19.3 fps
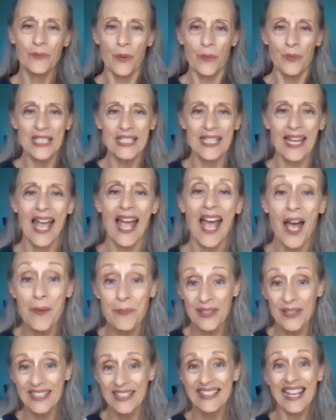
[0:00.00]
where we tap.
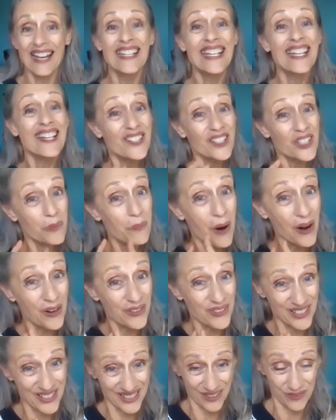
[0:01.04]
Now, here's the part
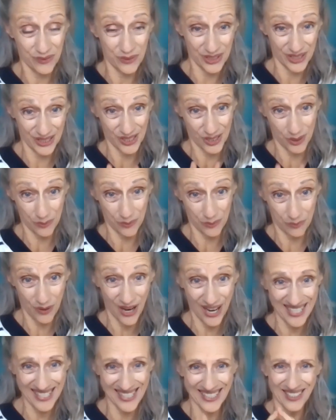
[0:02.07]
that's really
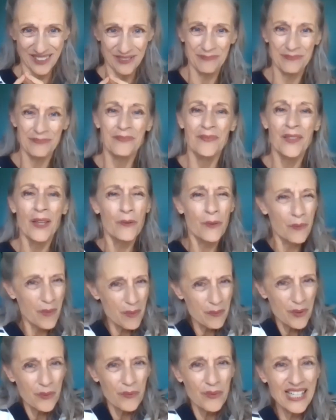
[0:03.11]
surprising.
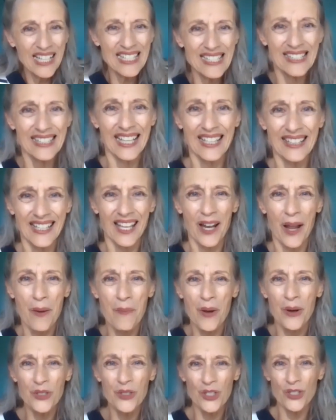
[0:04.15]
Remember when I said that
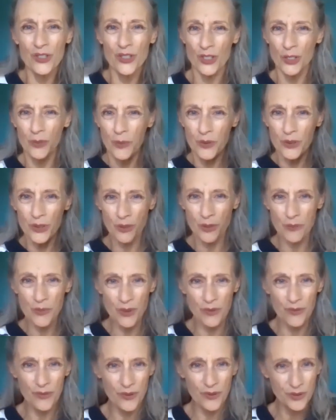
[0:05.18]
emotions are supposed to
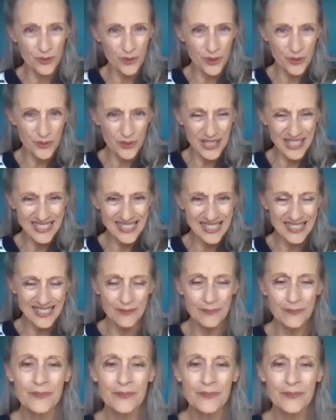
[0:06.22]
move through us?